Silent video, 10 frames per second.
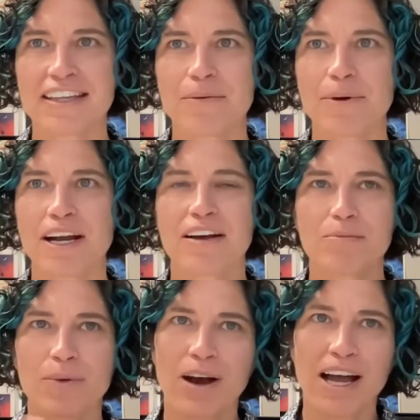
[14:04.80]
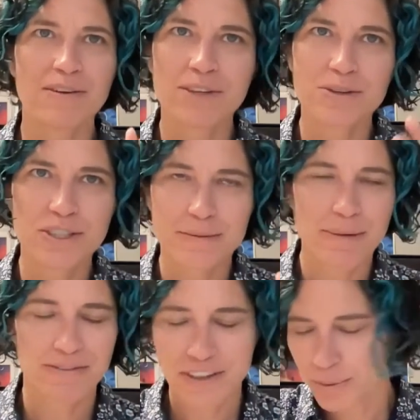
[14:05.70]
that I want to, usually in
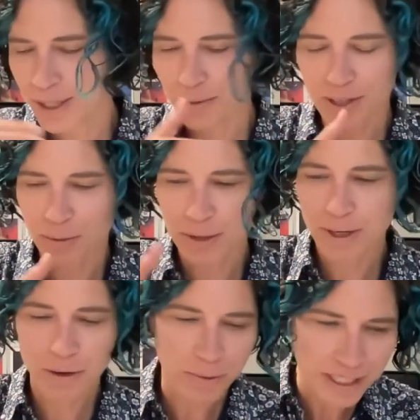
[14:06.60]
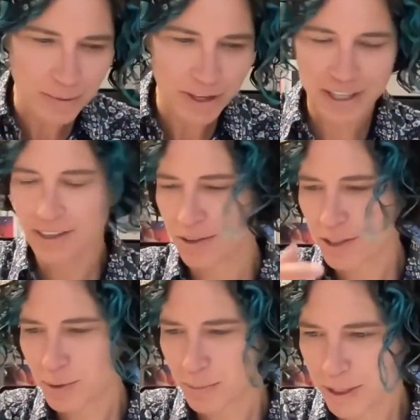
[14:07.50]
my field, we don't lead with our
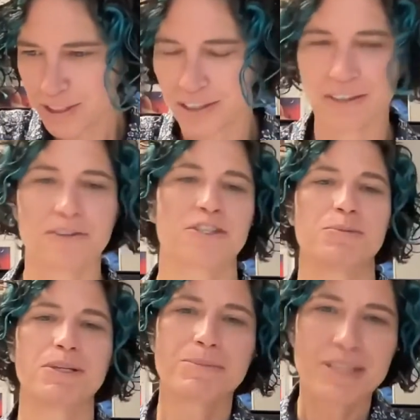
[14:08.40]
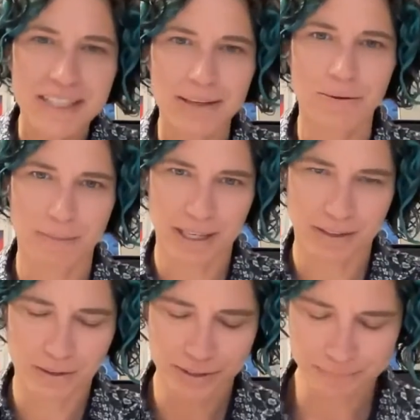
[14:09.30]
conclusions, we build our conclusions, but let me lead with my
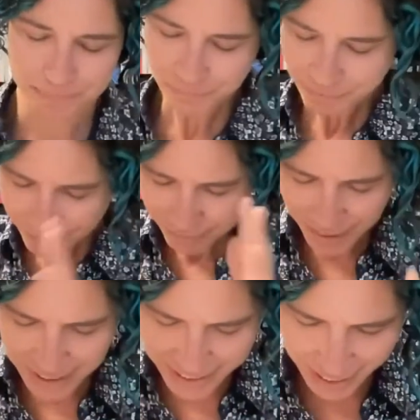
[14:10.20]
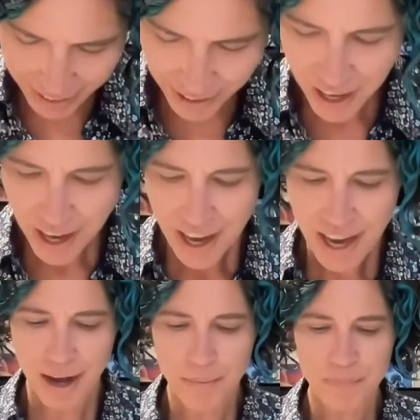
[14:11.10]
conclusion and say,
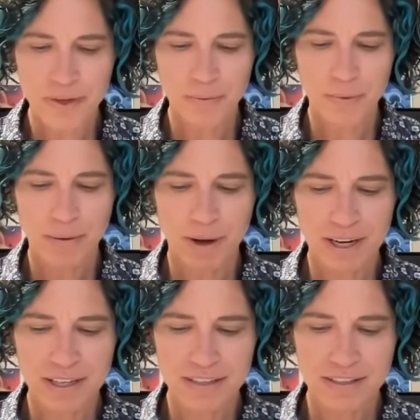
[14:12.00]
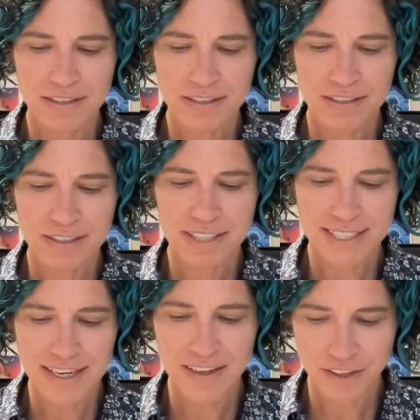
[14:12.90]
what I want to
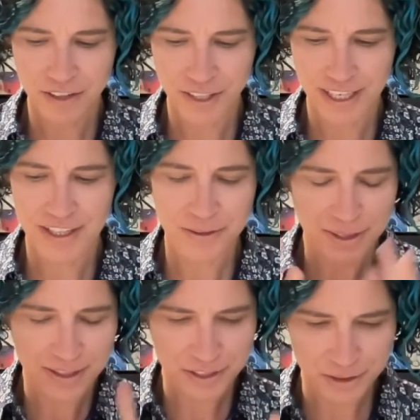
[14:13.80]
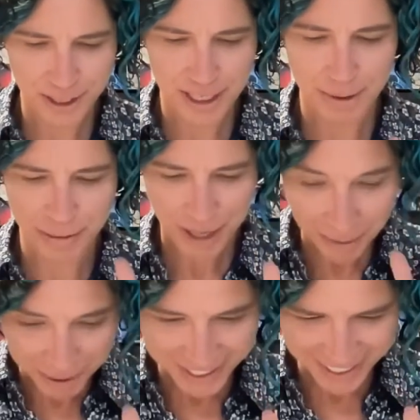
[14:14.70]
state clearly, and you can disagree, but what I
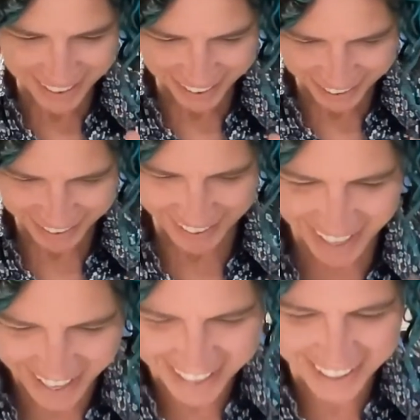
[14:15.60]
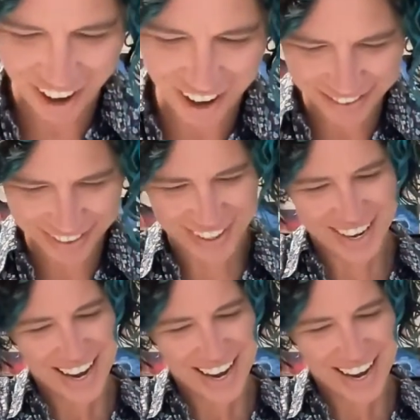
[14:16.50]
want to state clearly and offer